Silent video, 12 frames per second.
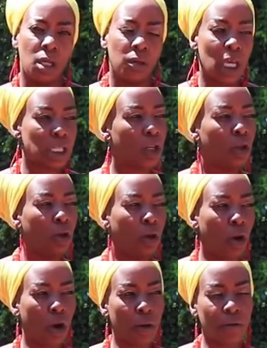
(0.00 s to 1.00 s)
There's a
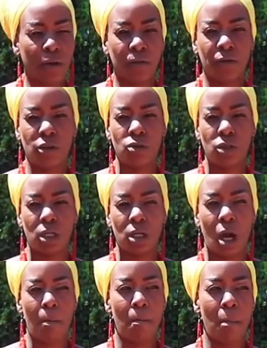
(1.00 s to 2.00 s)
lot of
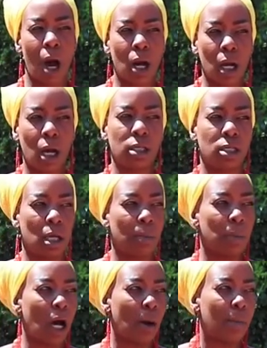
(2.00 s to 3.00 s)
confusion among us
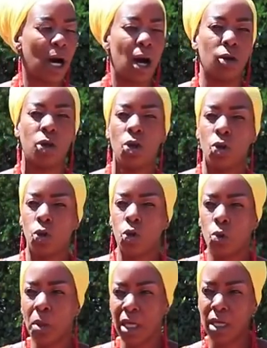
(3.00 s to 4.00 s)
about
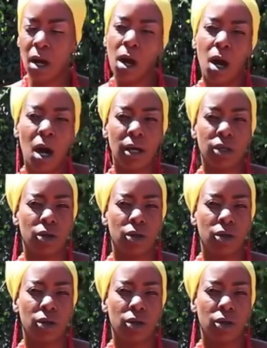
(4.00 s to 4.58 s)
who we are.